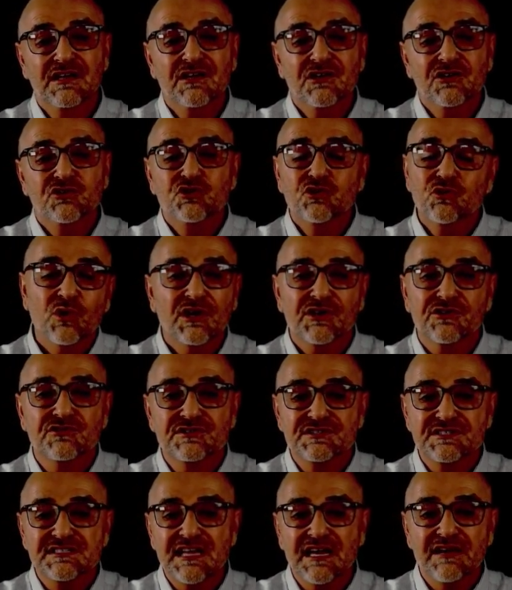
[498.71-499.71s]

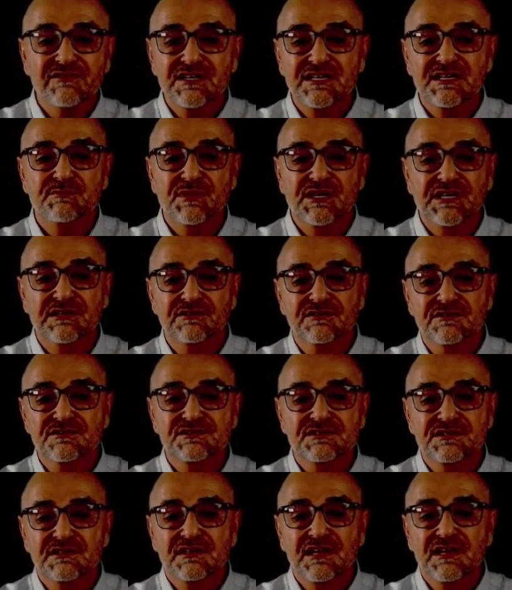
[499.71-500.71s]
270 meters
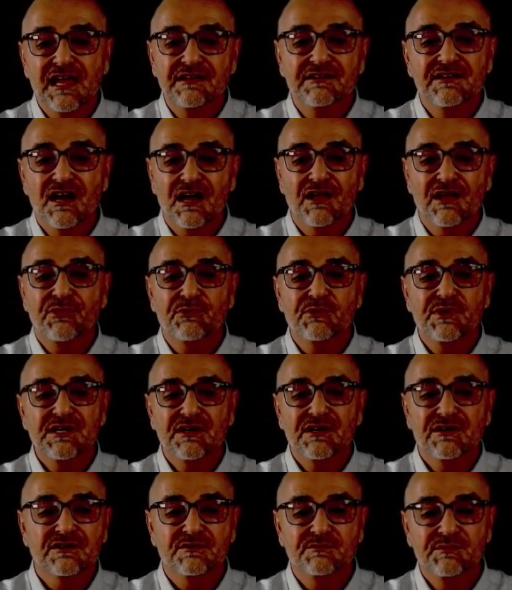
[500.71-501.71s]
and not
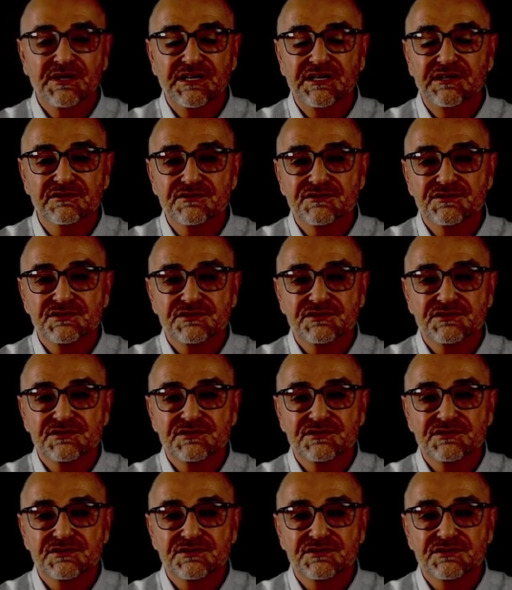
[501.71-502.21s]
300 meters,